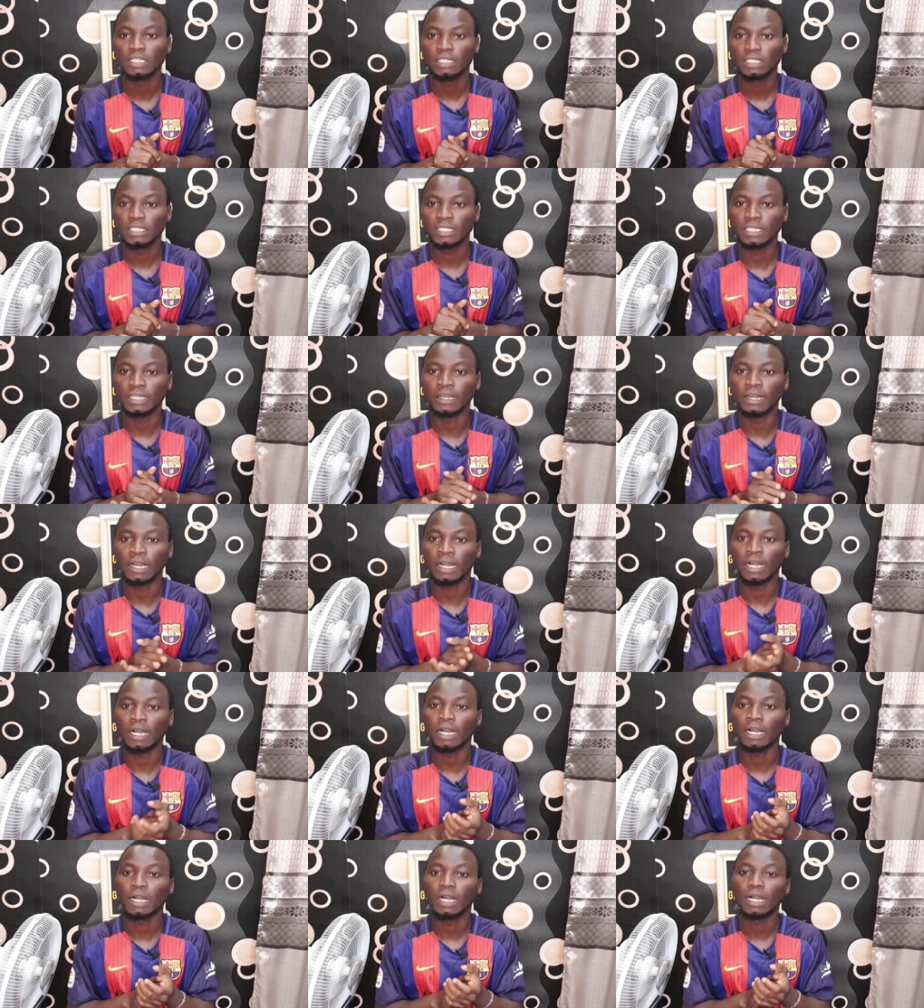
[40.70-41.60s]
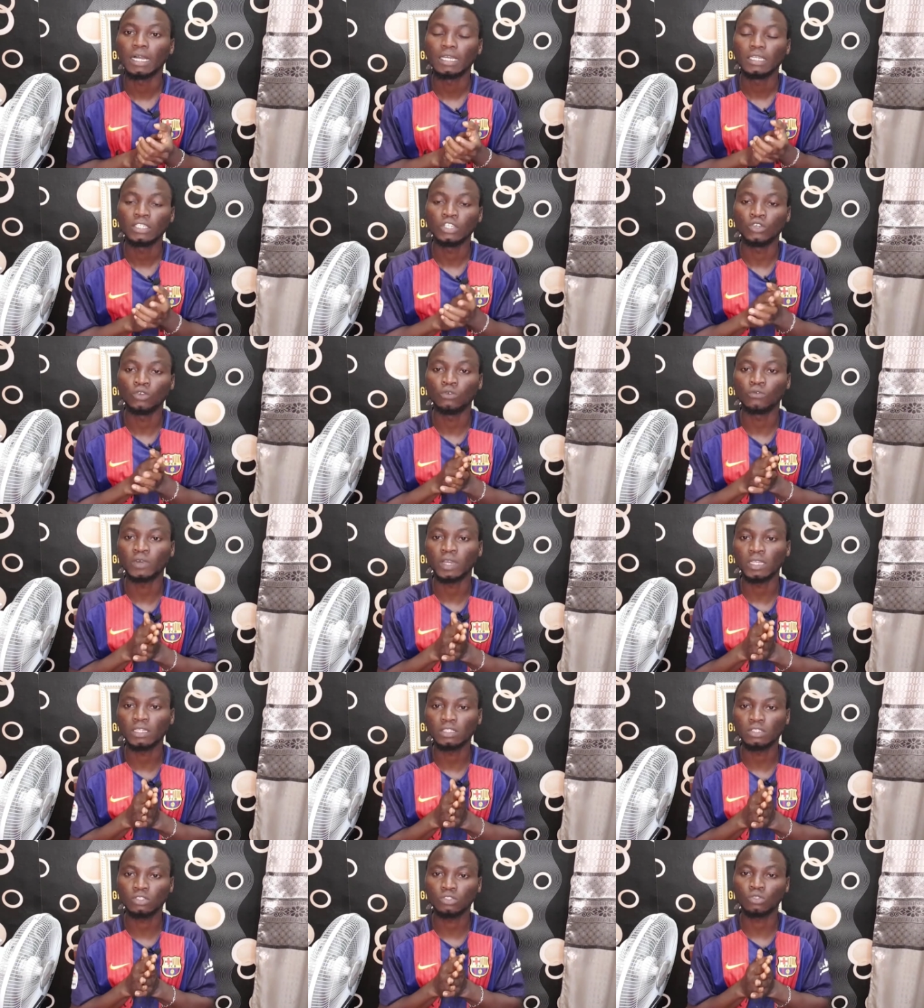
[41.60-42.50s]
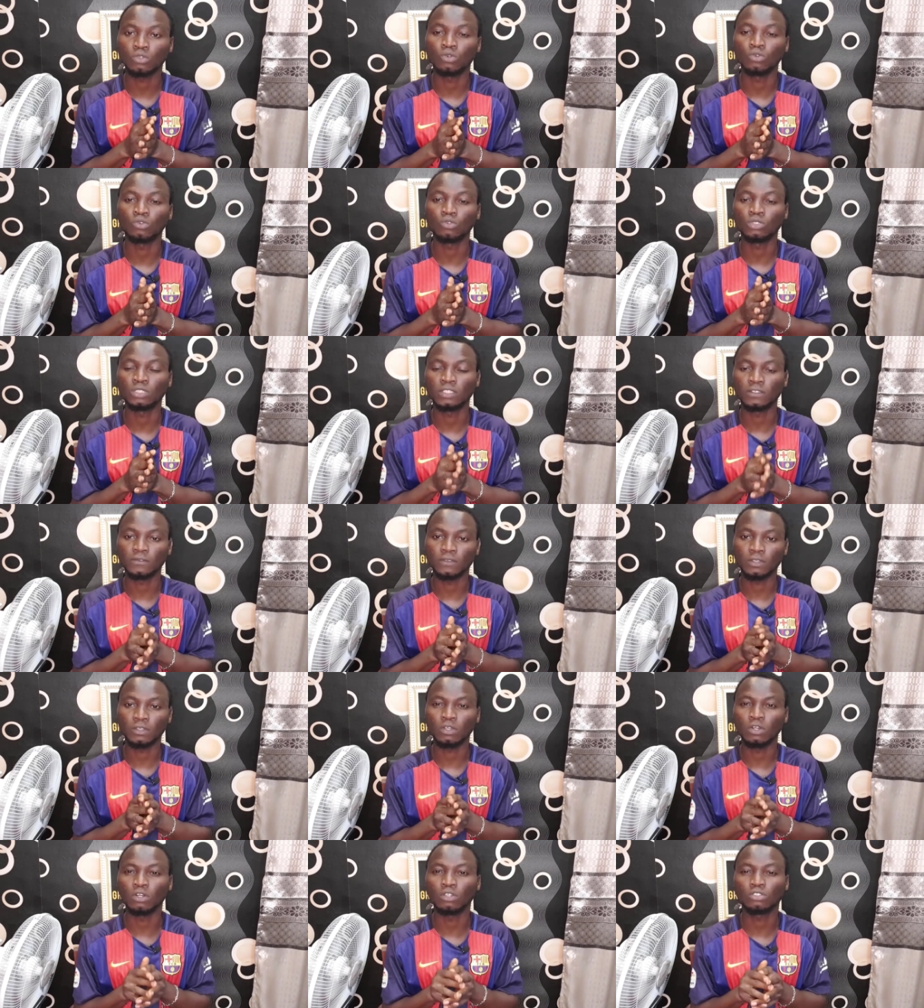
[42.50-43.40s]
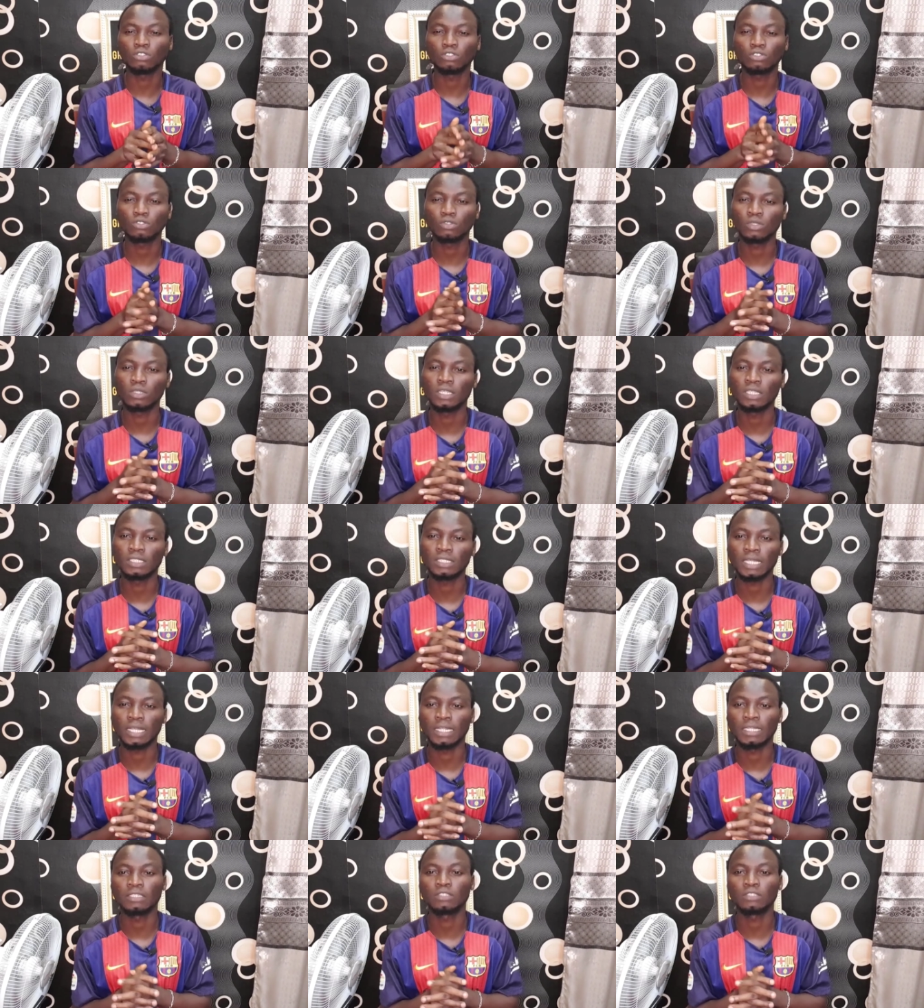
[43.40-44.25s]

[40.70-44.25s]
they are they will find it so difficult to get started.